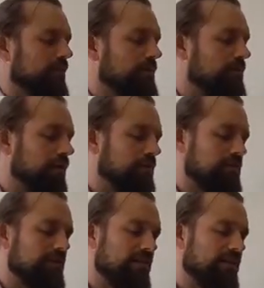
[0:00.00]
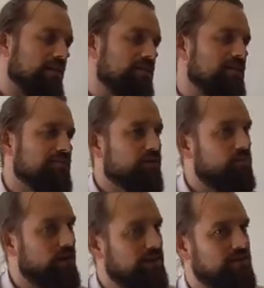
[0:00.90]
It might be that there are
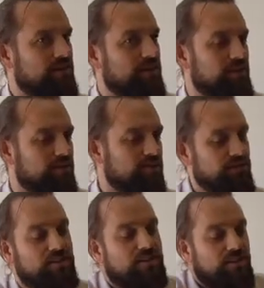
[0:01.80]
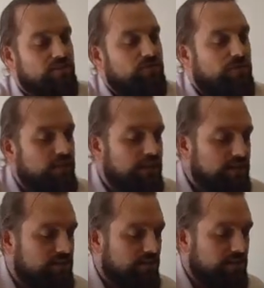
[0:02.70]
different ways they learn for different
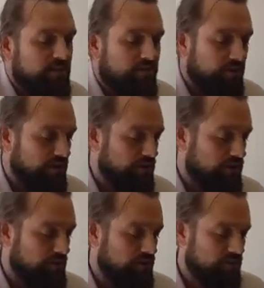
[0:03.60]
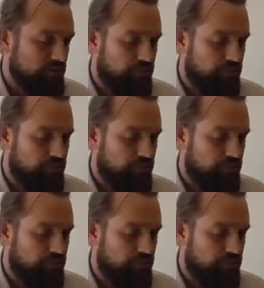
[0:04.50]
needs and in different conditions.